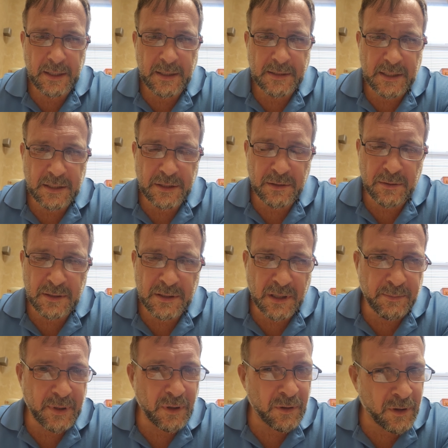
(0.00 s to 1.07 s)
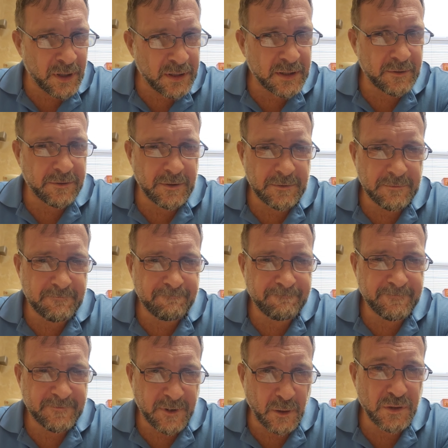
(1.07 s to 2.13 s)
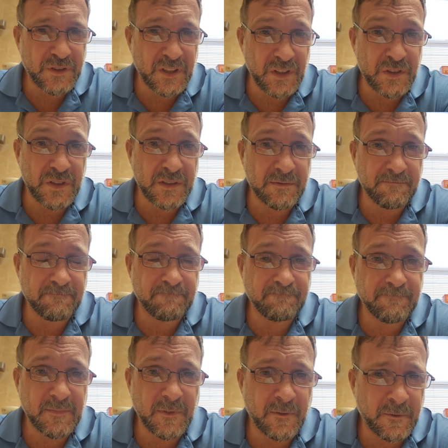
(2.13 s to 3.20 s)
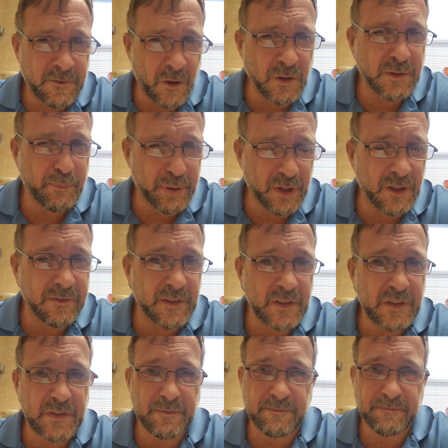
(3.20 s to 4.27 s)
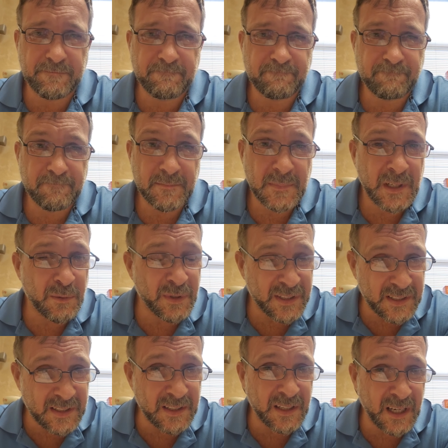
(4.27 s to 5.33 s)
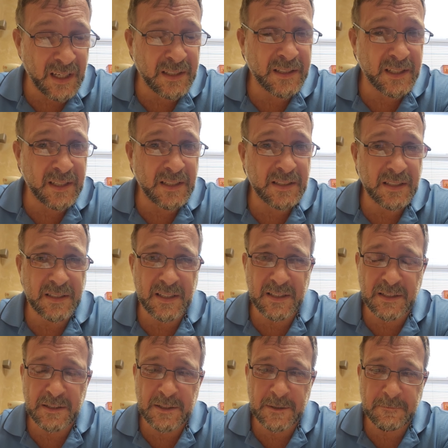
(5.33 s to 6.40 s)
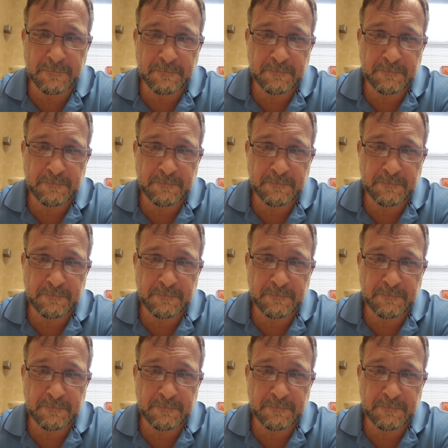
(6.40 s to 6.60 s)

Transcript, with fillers: He said, you know, it's going to be lots of false teachers, false prophets, and we see that in today's society. I